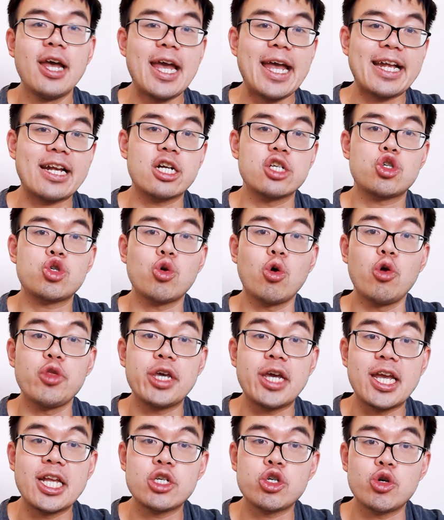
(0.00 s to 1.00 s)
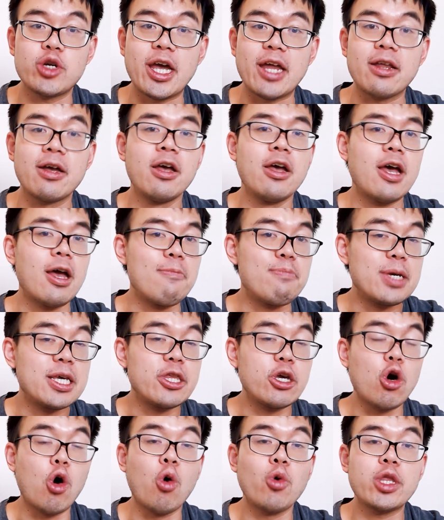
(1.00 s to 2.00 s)
and control the internet and be
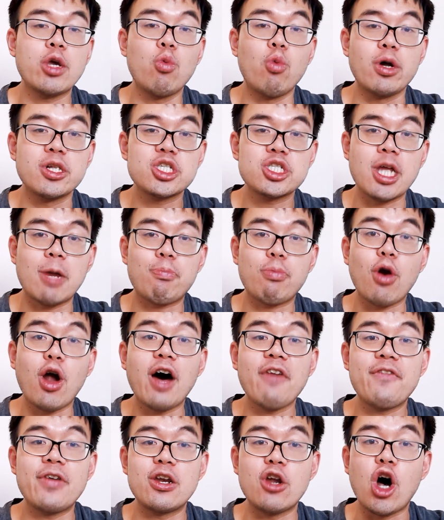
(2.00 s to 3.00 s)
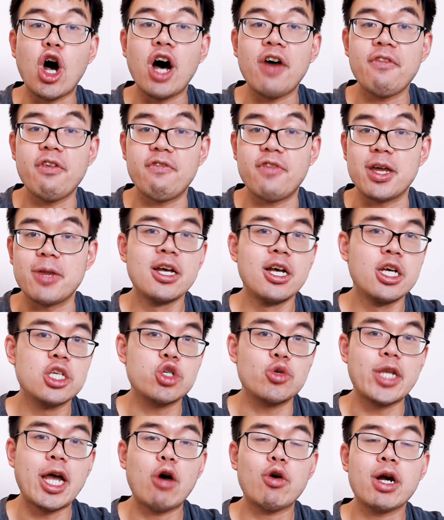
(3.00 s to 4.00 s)
the only ones that profit off of it. So
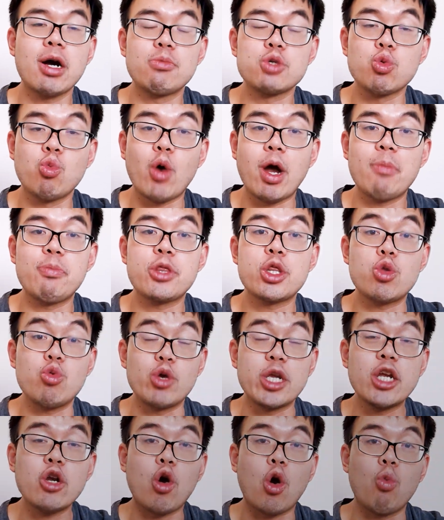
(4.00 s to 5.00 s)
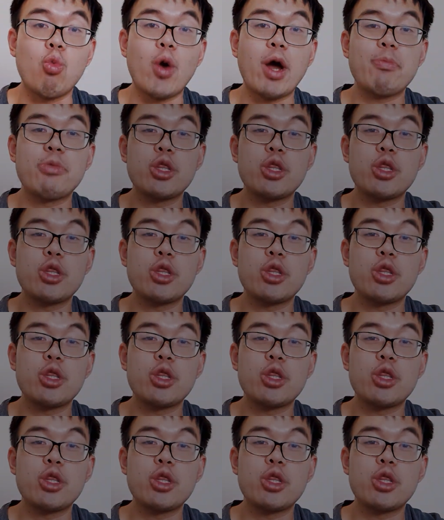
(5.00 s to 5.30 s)
now comes Web 3 or Web